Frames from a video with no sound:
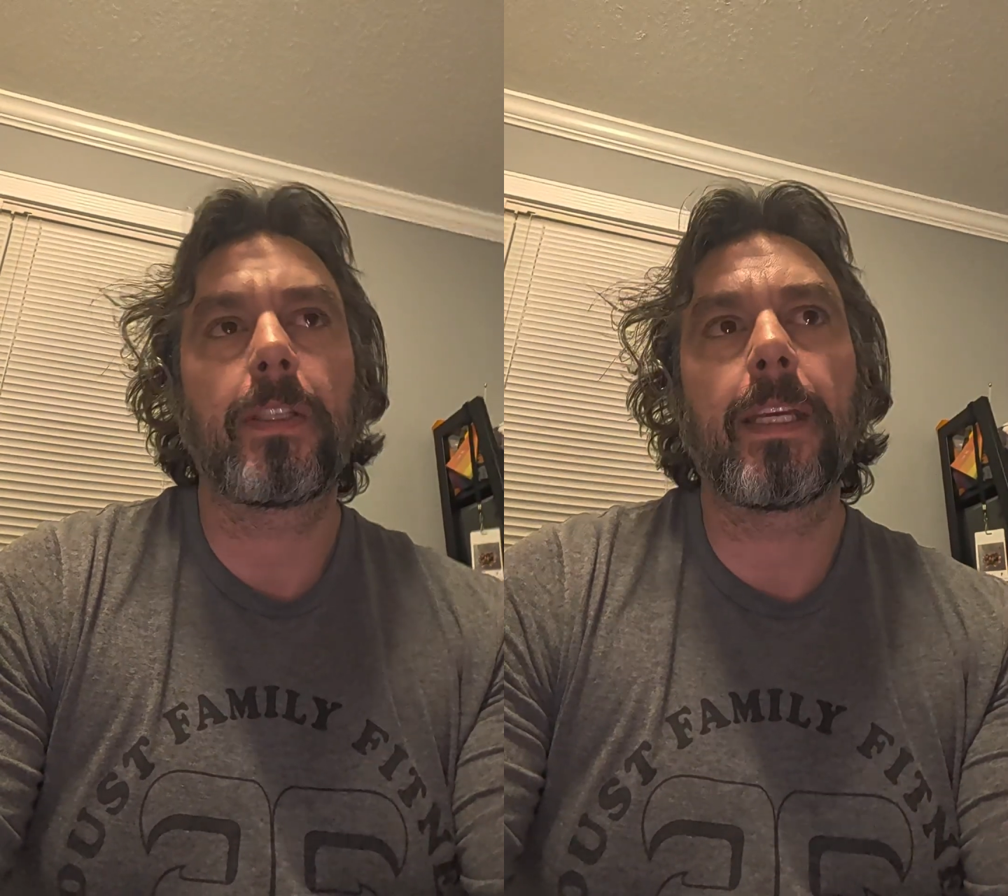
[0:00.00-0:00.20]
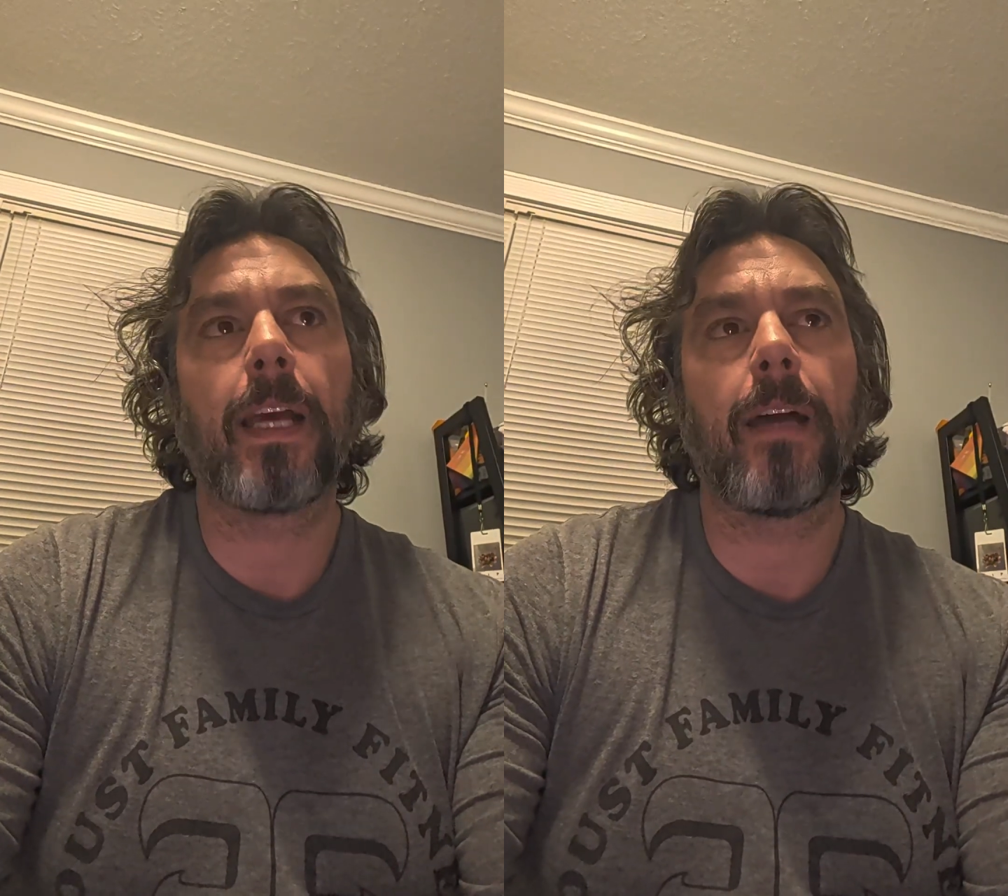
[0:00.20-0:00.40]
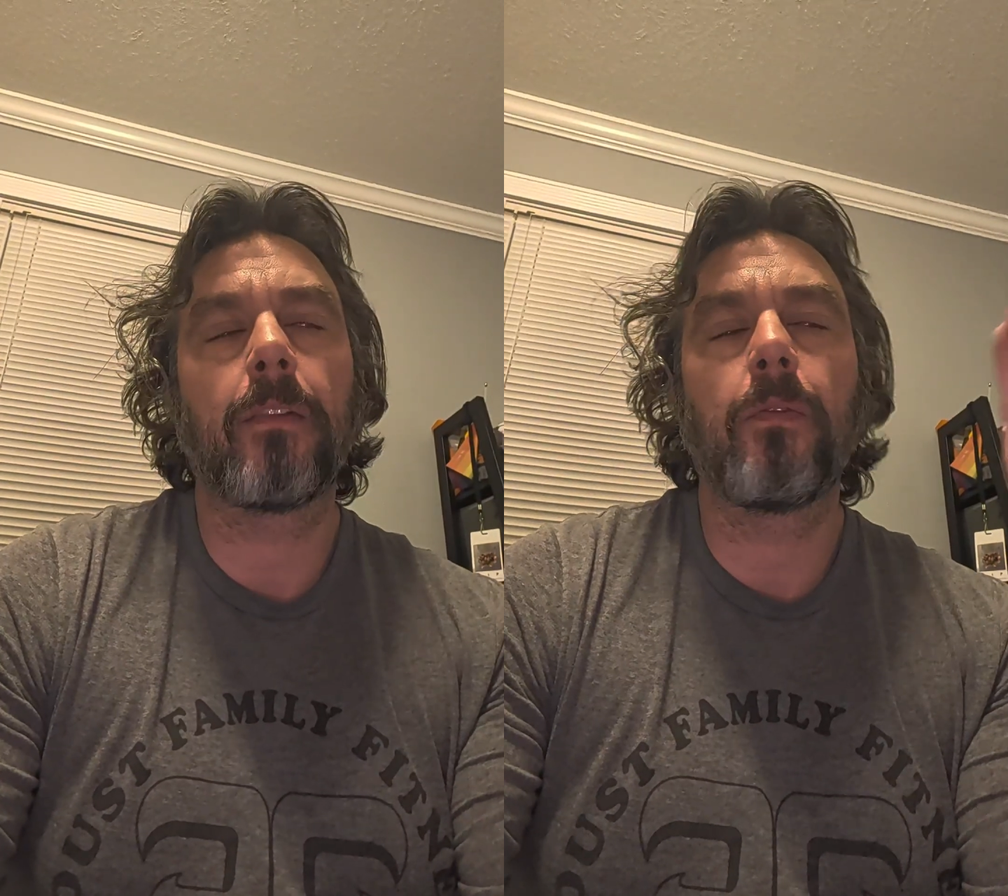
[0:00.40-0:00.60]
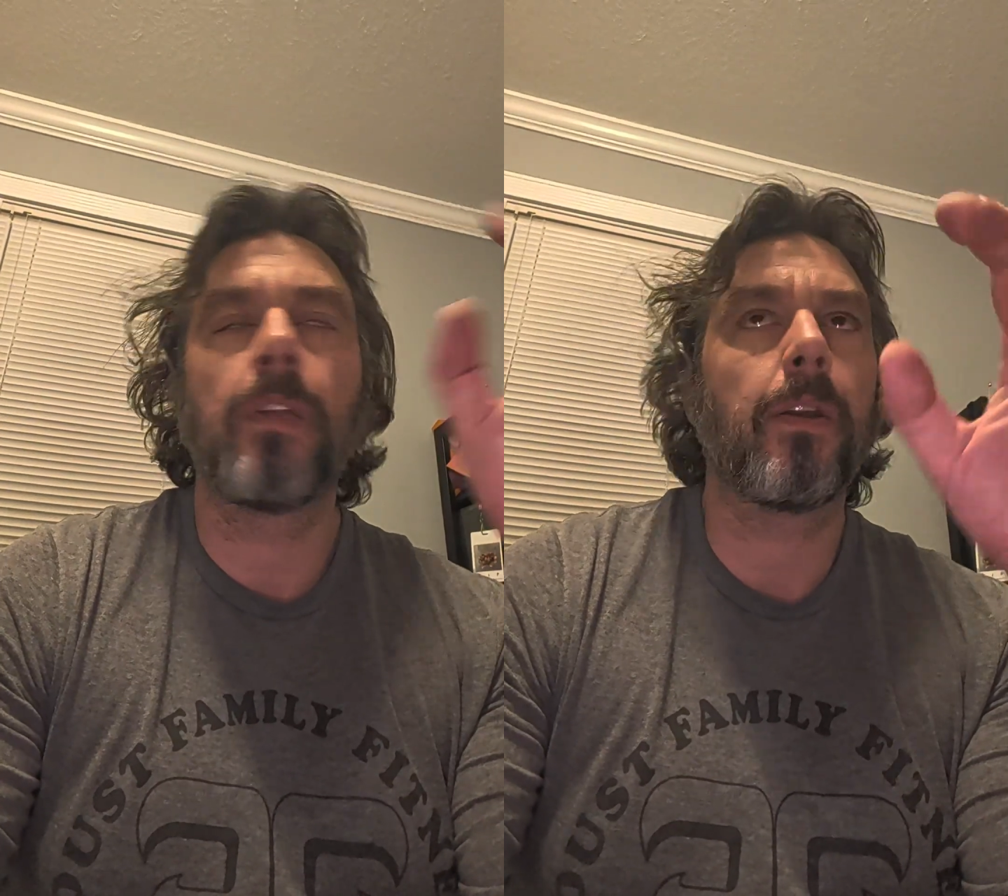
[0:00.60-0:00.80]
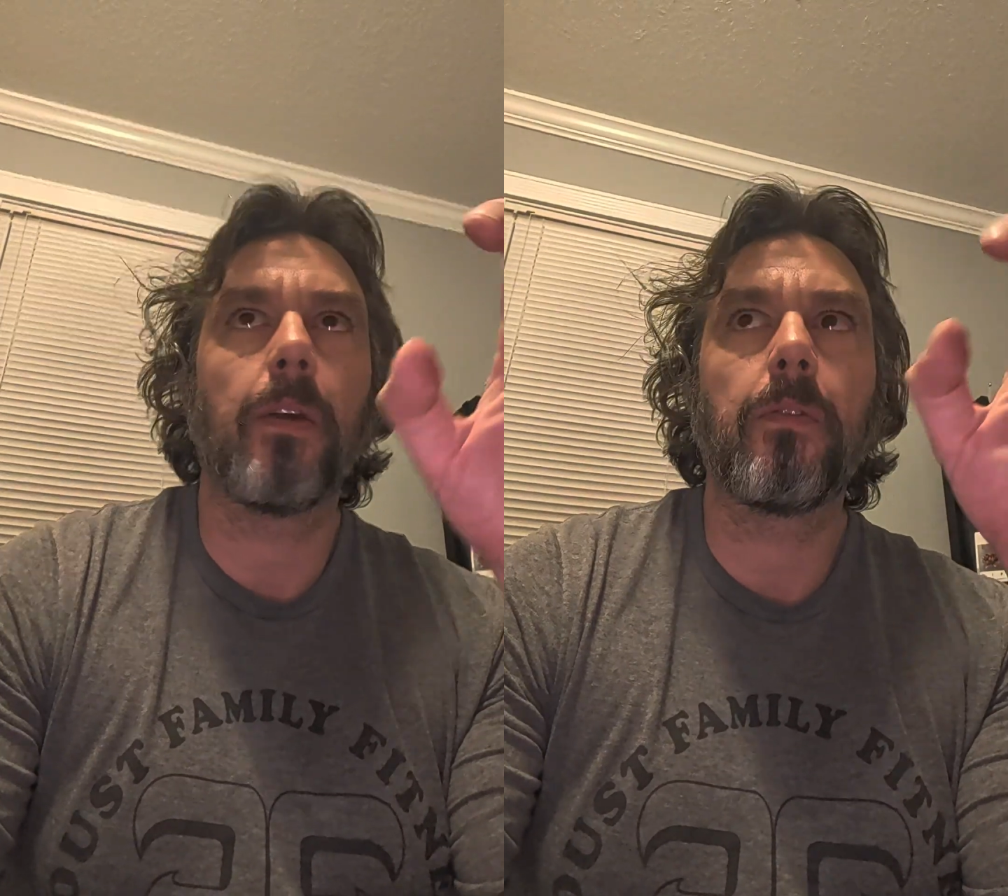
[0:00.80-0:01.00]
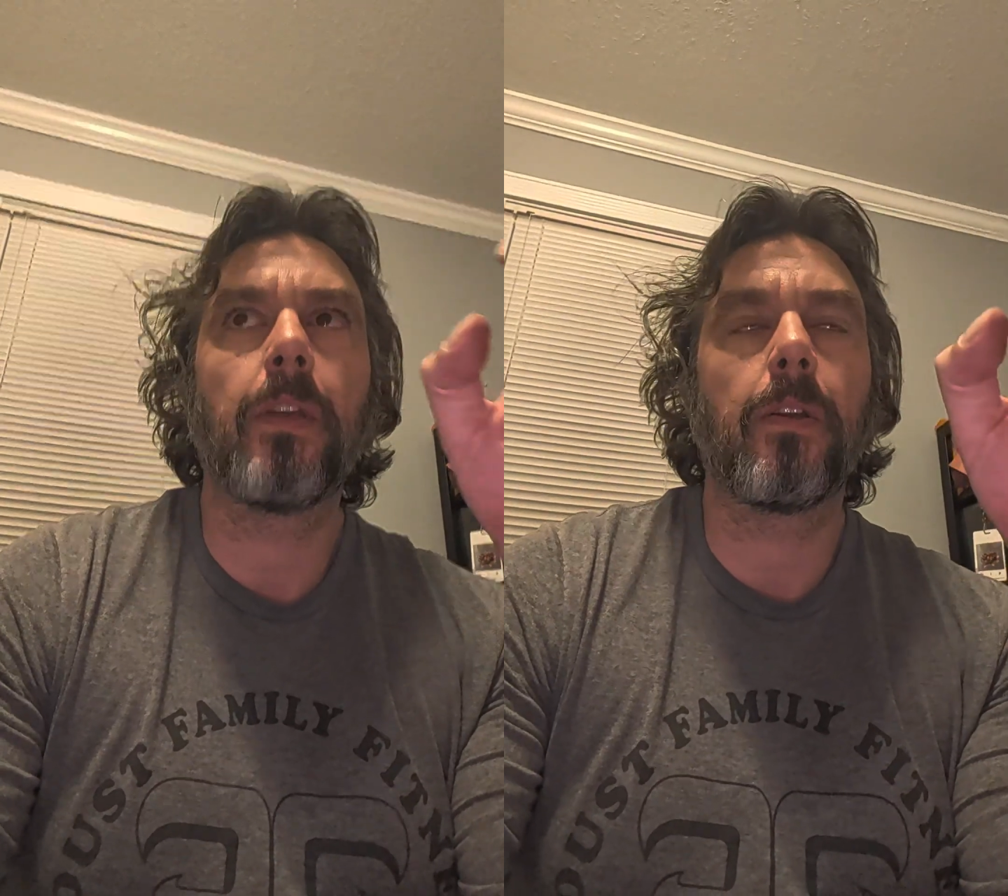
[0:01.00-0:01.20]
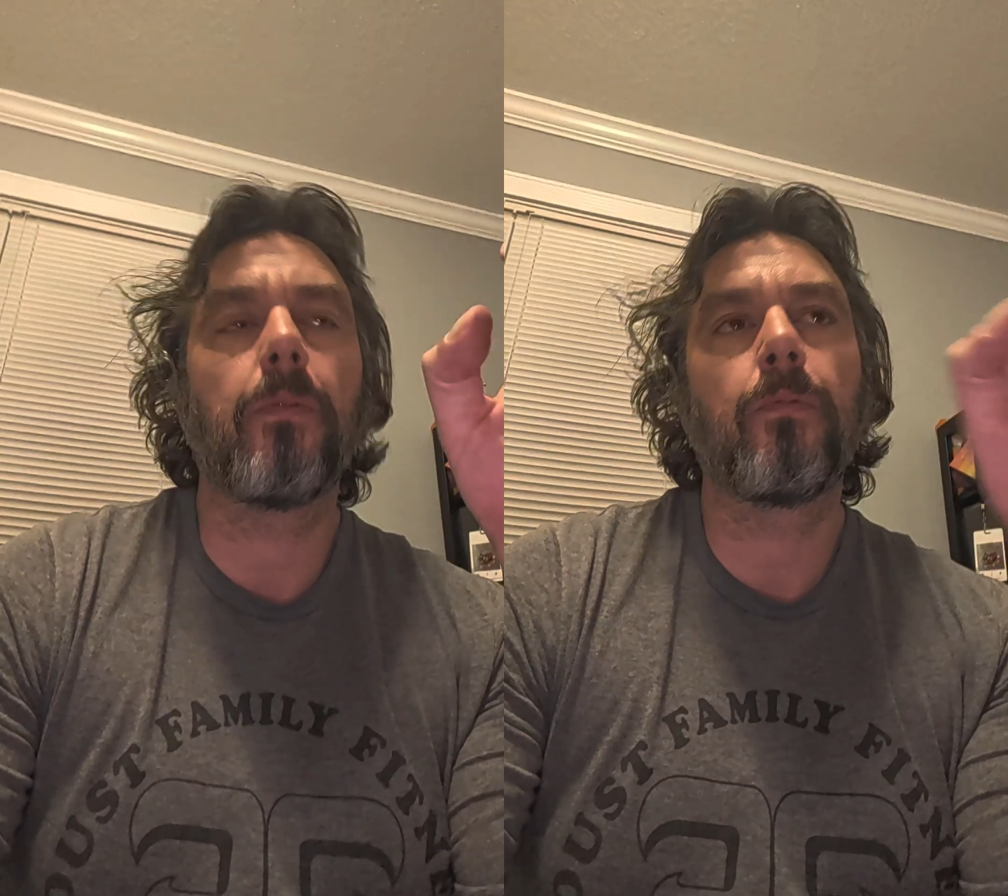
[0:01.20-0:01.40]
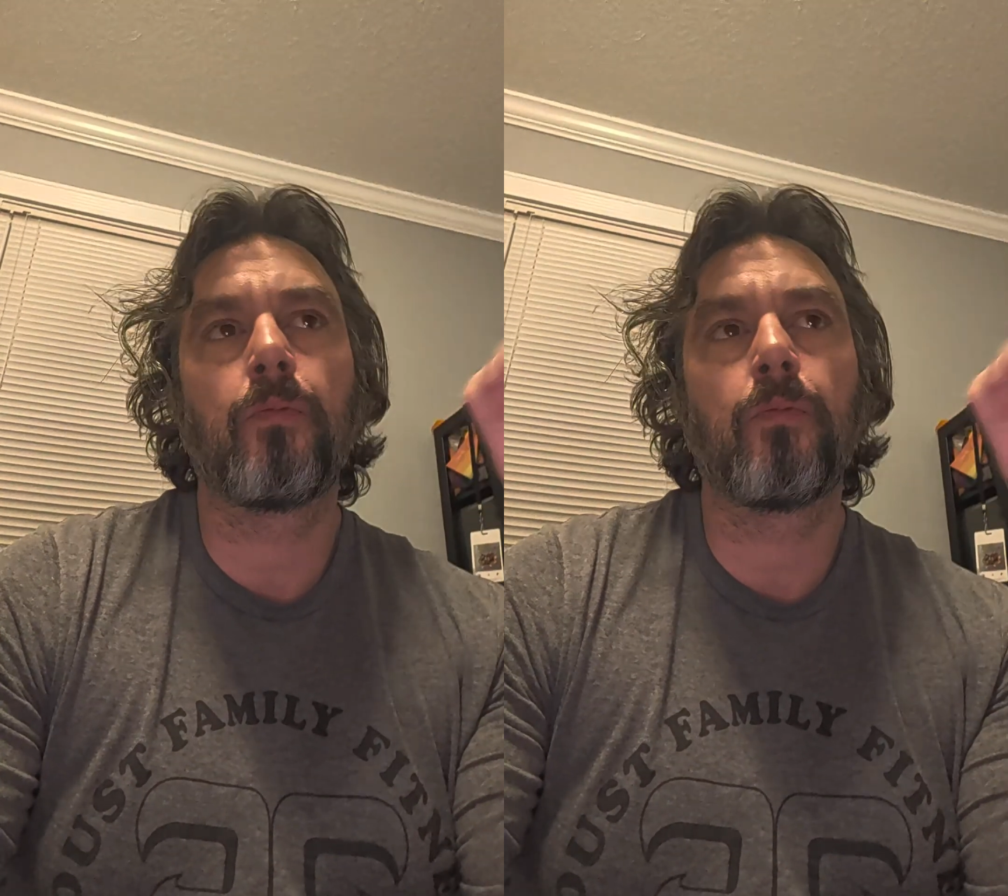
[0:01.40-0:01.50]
Well, first thing, no.